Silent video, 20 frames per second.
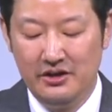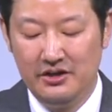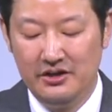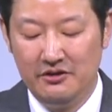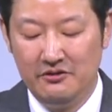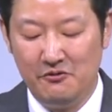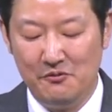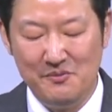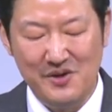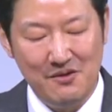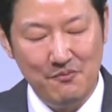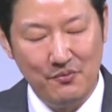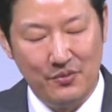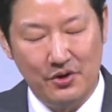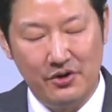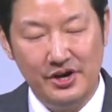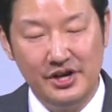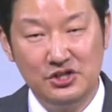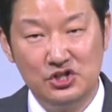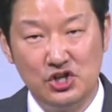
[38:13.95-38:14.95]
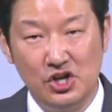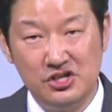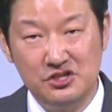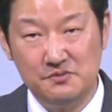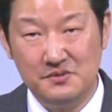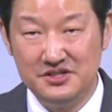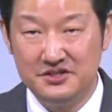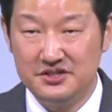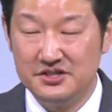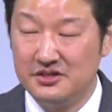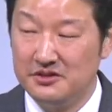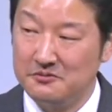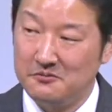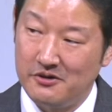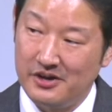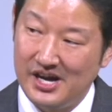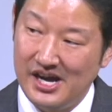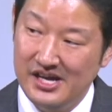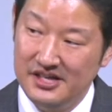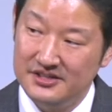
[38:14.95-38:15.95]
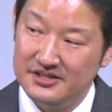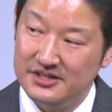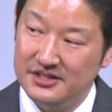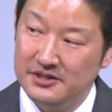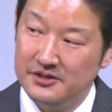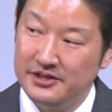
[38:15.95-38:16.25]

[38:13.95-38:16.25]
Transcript: remembering judgment seat of Christ,